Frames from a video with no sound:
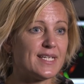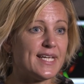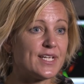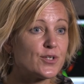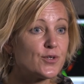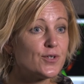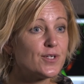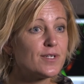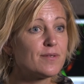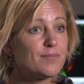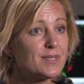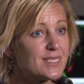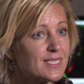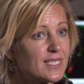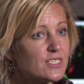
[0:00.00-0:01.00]
it could
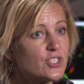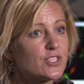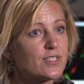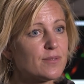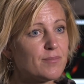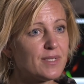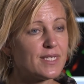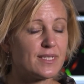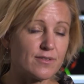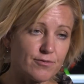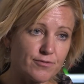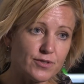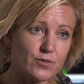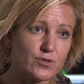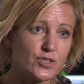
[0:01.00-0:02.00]
potentially be in the
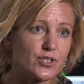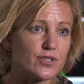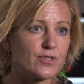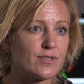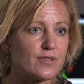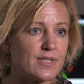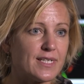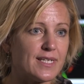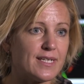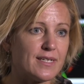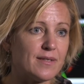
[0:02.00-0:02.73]
future an